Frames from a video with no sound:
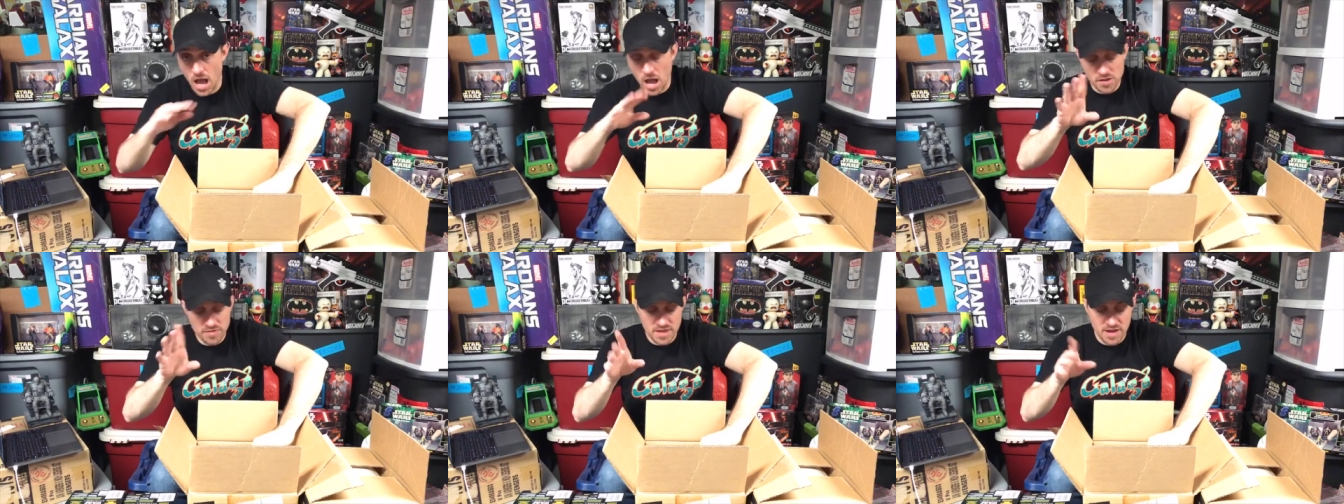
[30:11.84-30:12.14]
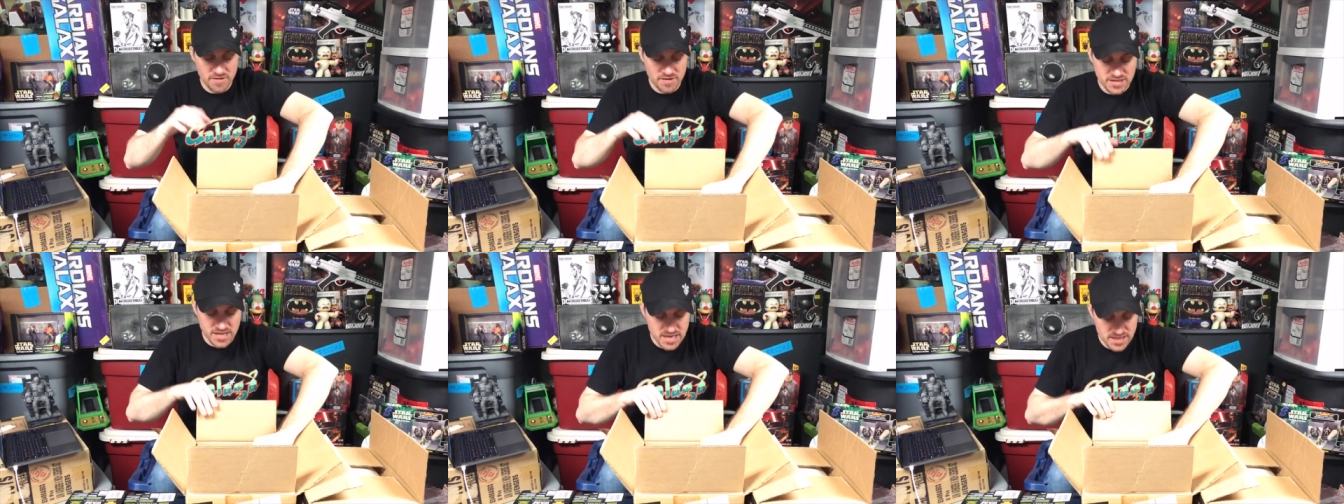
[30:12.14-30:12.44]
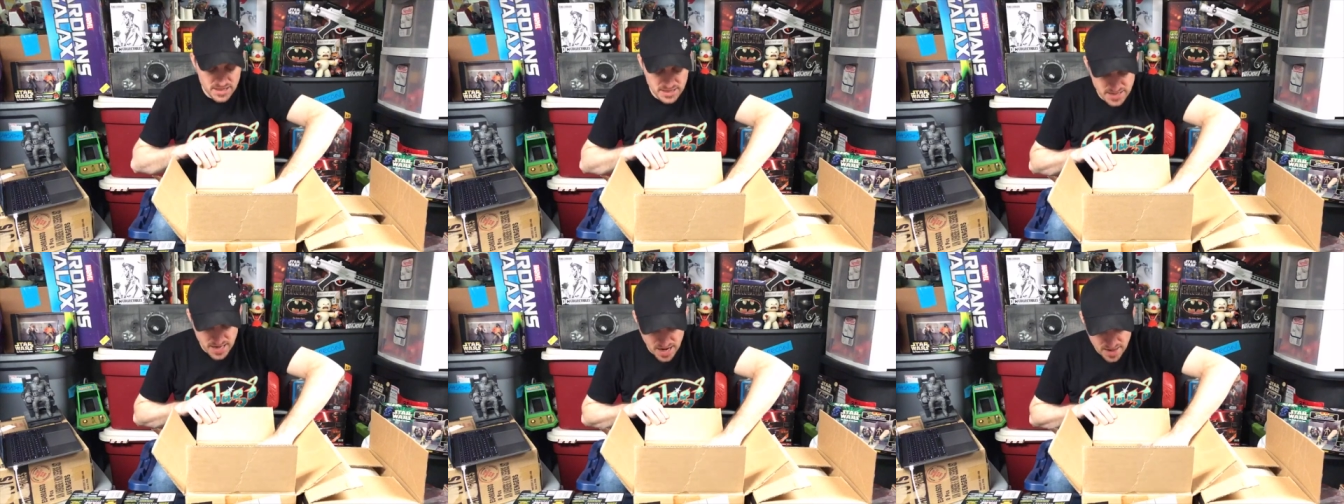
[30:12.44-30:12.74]
I'll never take
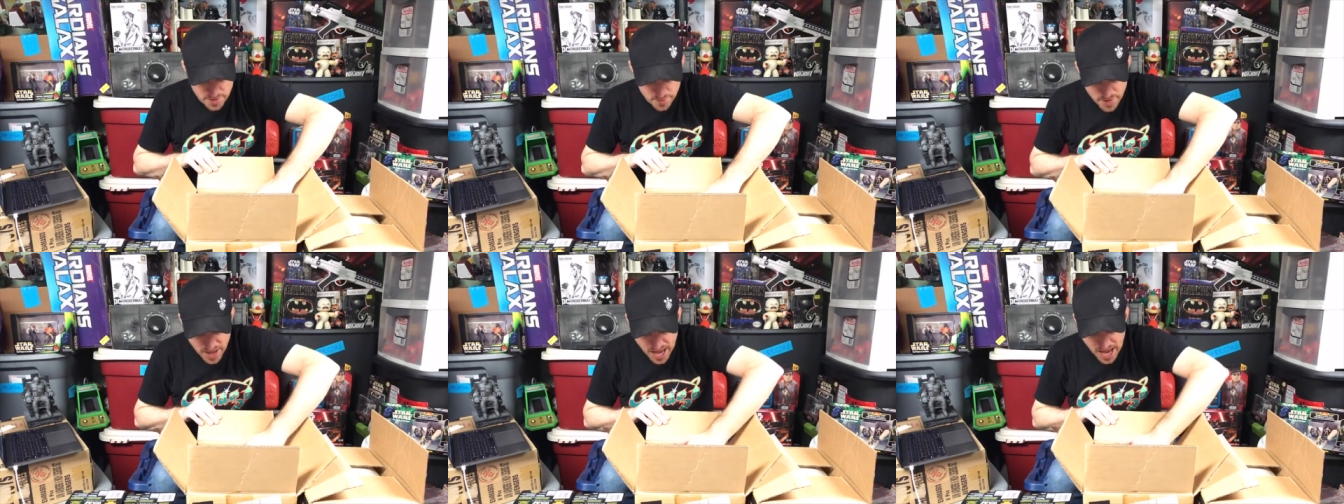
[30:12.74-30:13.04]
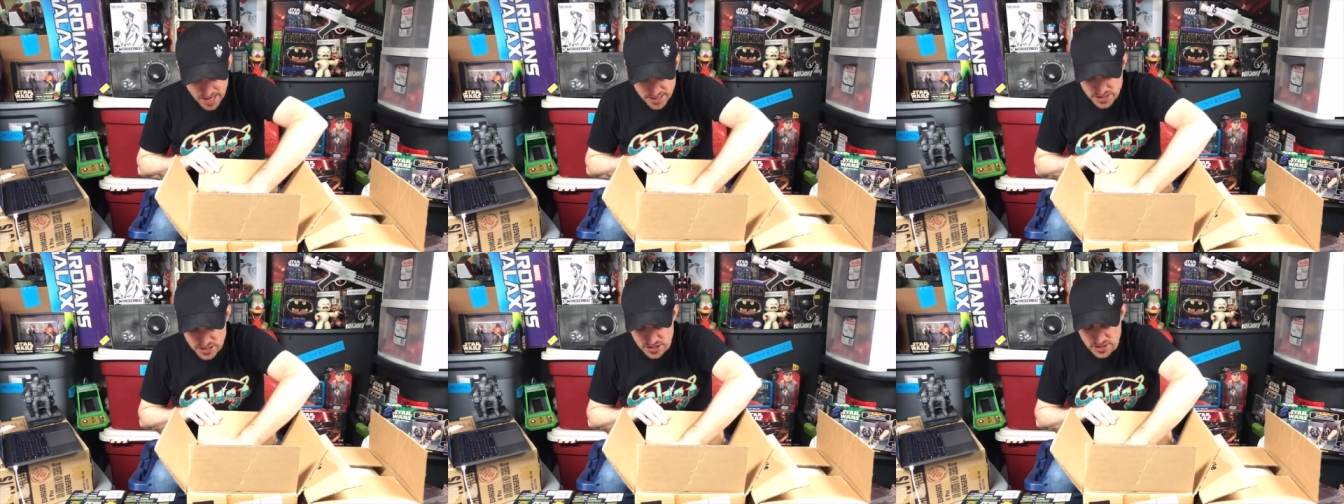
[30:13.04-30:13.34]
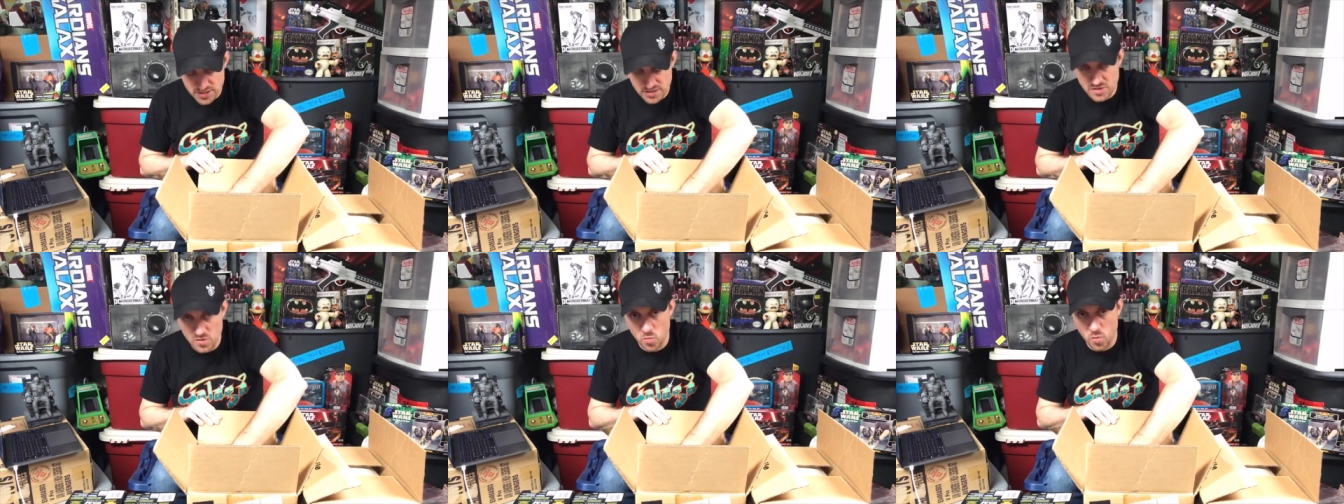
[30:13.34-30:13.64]
these out of the pack,
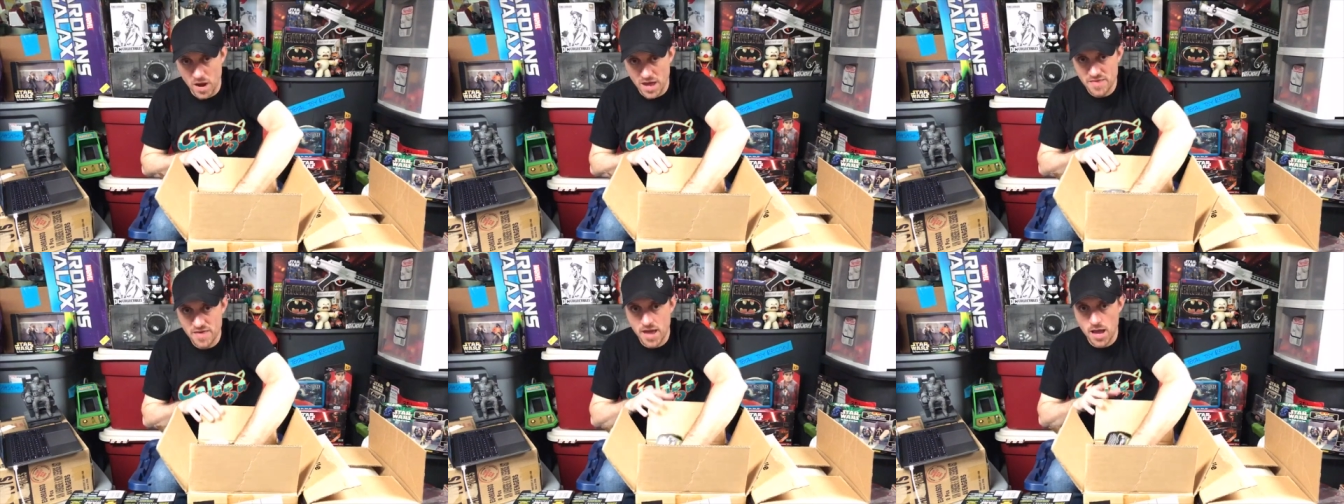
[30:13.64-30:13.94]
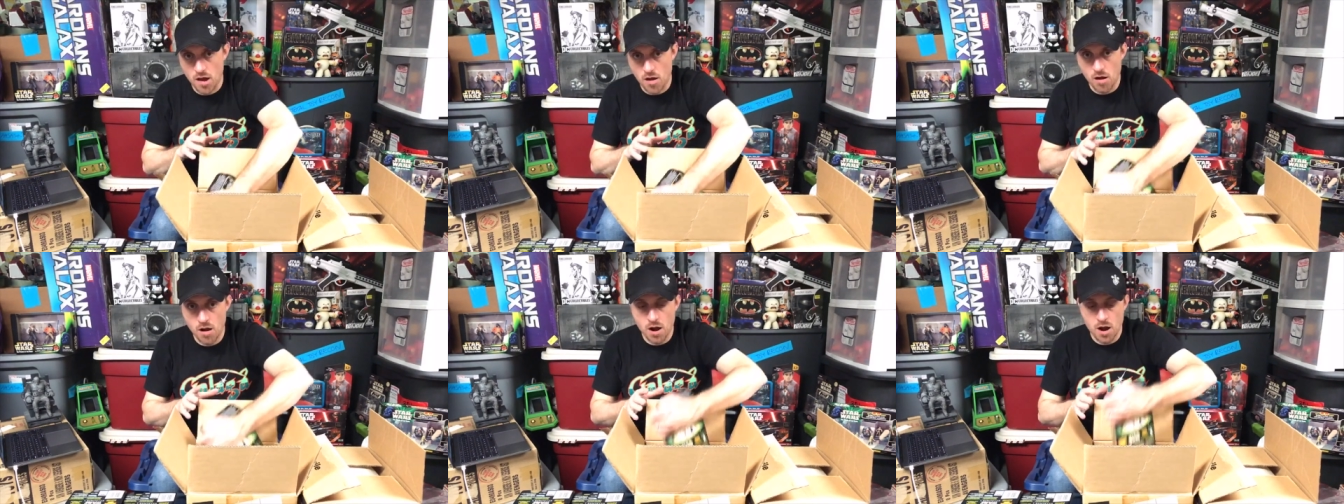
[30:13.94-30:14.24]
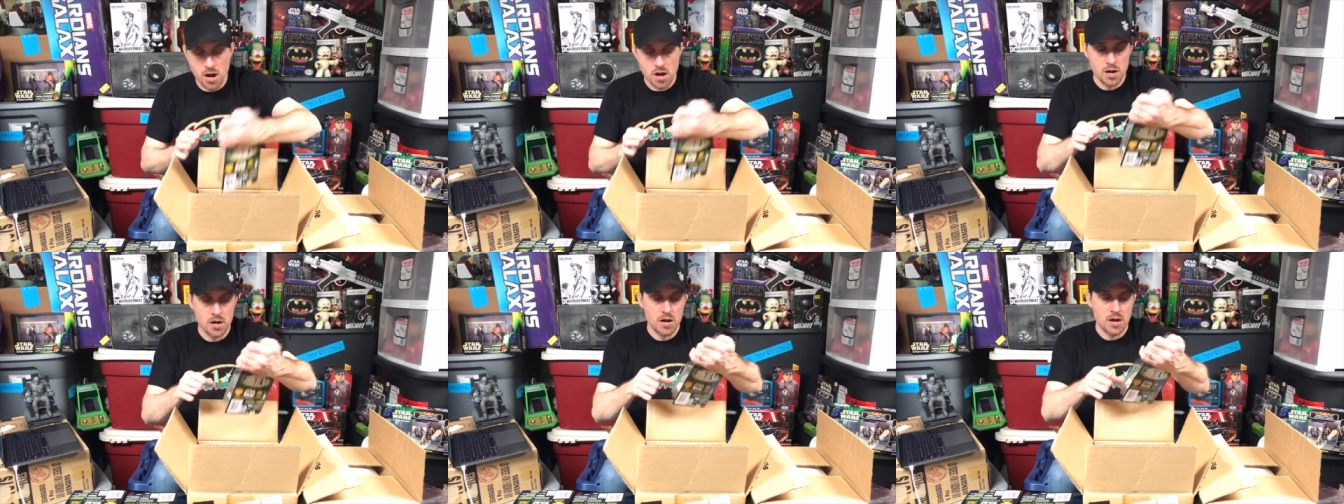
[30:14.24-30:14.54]
just the way they
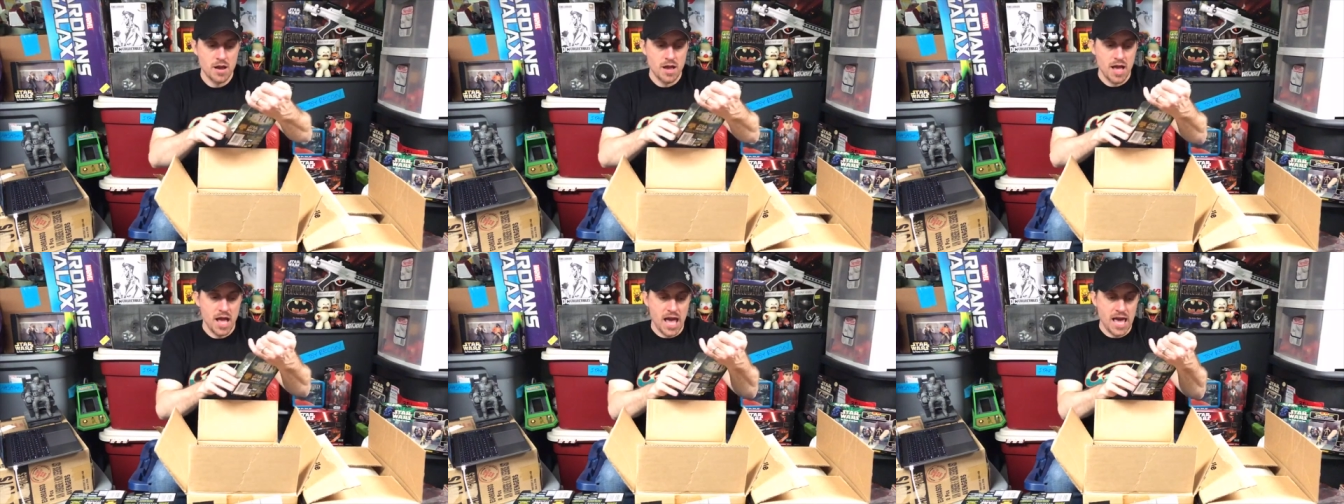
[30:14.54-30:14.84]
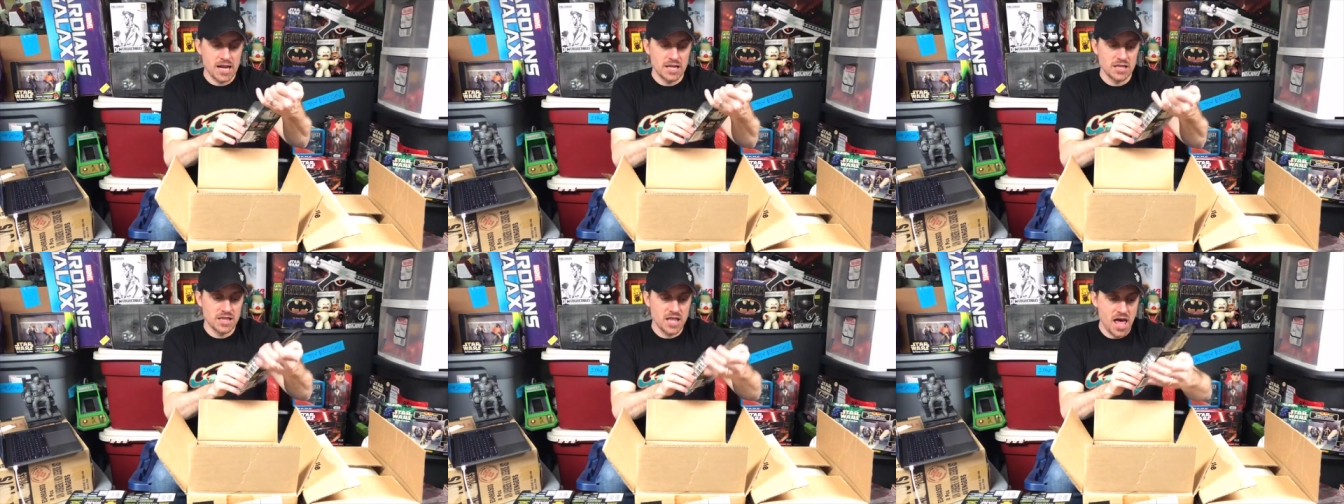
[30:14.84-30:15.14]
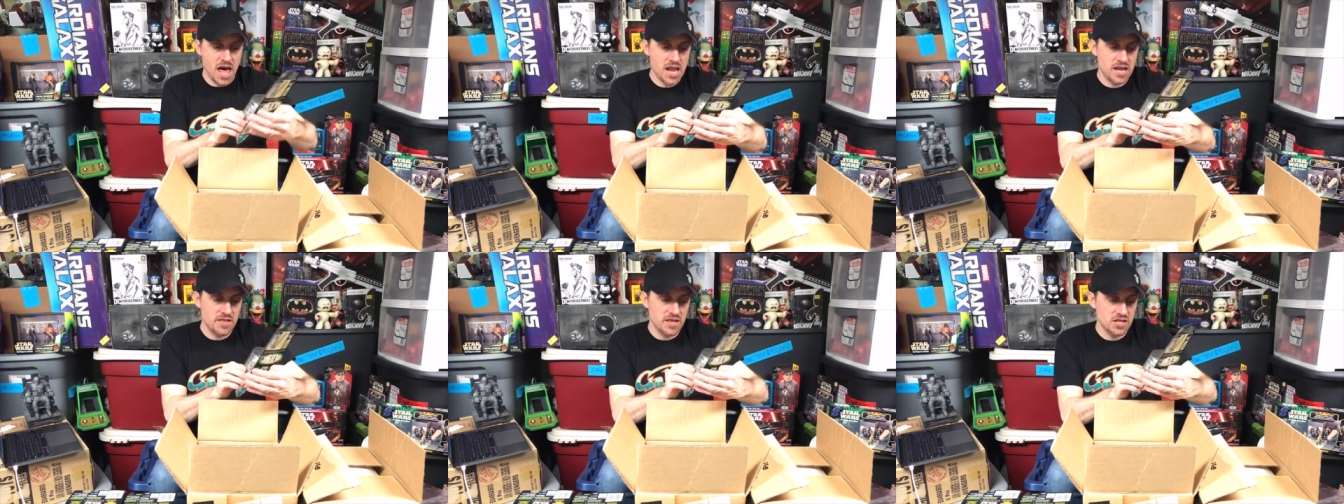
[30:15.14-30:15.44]
are, and a
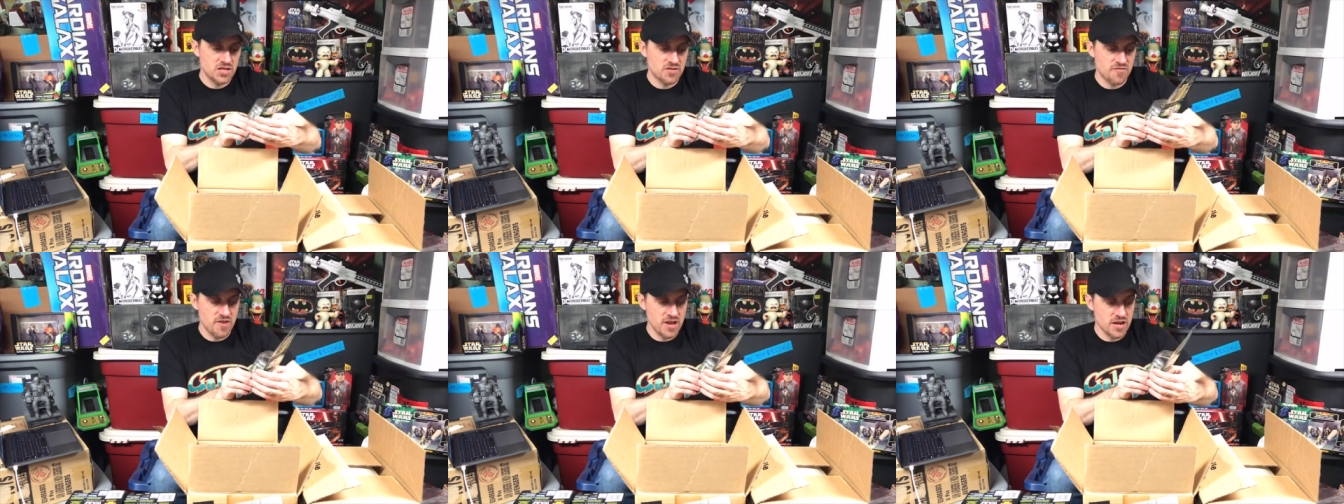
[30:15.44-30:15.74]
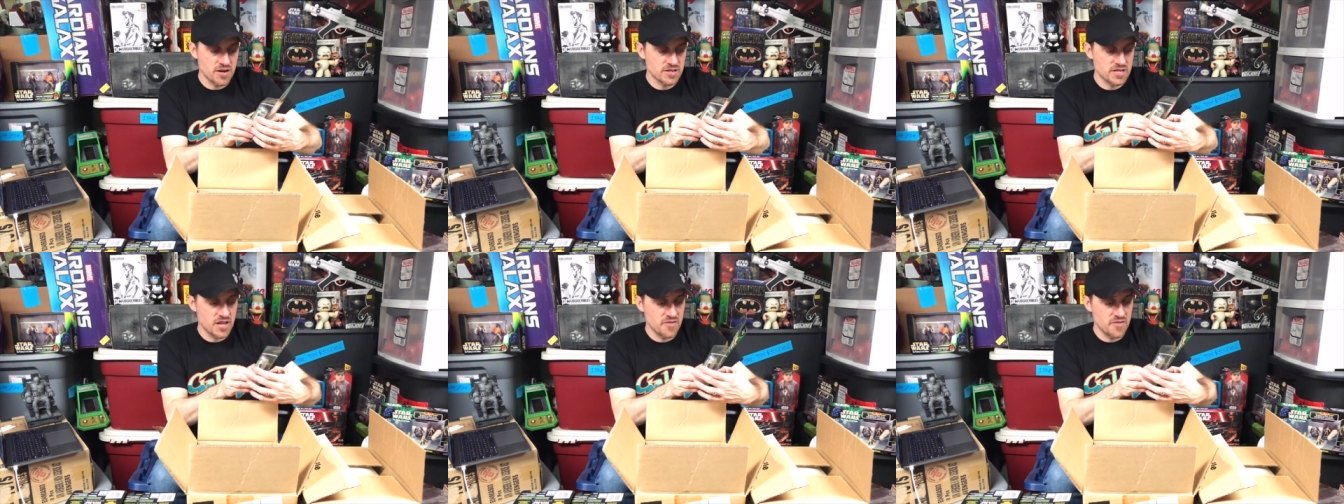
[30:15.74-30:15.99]
lot of these figures.